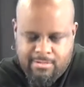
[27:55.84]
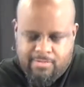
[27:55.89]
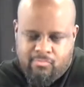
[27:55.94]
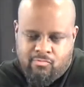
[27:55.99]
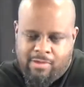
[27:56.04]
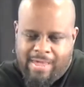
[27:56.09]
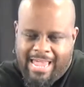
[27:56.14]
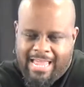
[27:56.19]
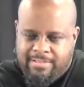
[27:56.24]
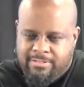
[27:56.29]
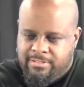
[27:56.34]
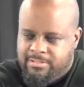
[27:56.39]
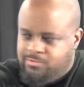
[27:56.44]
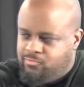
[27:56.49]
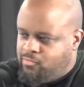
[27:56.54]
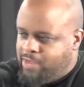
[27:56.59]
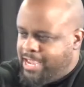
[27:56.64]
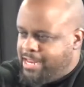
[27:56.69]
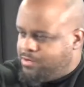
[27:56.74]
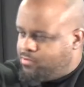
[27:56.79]
Rat
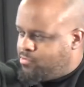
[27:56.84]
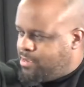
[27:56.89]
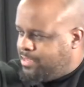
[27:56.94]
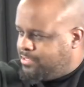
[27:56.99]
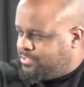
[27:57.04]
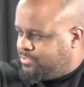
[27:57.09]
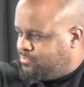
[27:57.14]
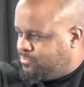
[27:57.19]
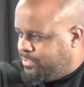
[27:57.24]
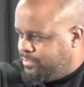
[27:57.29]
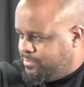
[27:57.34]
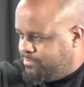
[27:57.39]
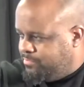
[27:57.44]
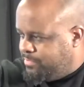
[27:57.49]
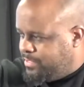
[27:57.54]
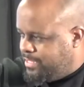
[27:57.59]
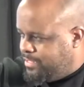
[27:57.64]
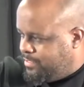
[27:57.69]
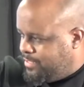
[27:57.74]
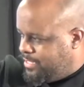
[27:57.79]
ran across the,
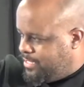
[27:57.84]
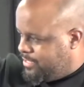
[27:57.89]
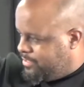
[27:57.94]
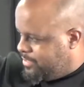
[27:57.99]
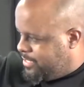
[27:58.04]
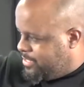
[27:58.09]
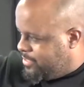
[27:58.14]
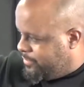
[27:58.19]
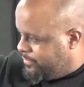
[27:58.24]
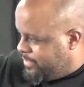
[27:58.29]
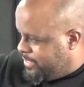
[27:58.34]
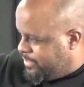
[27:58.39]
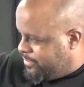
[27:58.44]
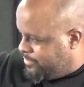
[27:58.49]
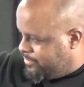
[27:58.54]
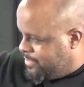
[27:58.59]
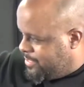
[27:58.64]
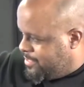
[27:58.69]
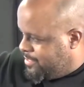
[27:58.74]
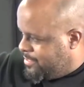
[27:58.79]
and he, he over there
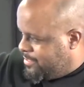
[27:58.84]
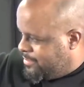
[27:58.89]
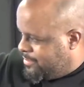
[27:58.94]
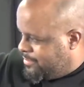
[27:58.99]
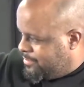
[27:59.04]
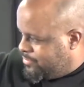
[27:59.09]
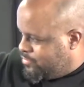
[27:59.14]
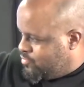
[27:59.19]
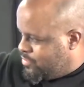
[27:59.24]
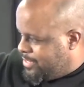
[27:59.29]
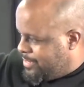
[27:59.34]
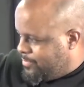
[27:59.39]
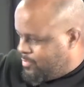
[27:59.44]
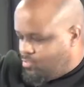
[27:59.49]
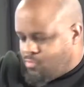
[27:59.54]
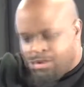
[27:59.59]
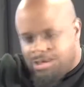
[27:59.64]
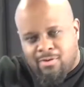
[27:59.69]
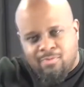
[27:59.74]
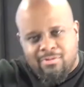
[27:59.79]
doing number
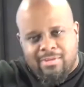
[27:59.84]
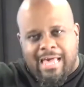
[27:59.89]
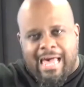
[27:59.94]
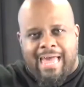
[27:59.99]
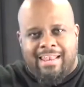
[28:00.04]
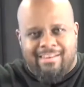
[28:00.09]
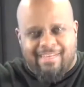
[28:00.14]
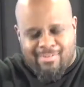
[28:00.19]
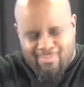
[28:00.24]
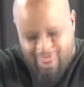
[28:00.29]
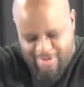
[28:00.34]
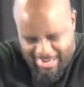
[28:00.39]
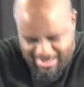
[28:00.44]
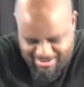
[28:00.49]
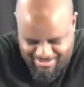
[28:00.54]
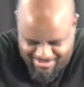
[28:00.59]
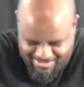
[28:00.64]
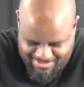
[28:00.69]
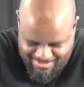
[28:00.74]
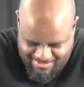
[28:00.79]
one on cotton, right,
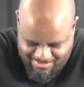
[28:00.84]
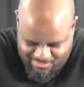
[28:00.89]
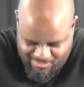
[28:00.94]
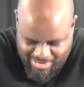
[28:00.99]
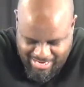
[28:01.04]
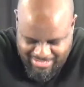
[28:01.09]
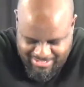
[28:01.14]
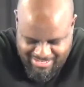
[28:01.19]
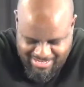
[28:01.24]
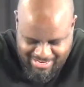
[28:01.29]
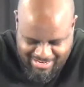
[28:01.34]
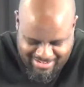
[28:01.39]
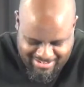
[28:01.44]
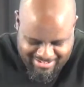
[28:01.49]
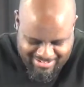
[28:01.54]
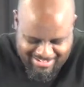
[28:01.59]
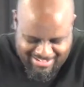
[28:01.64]
right there.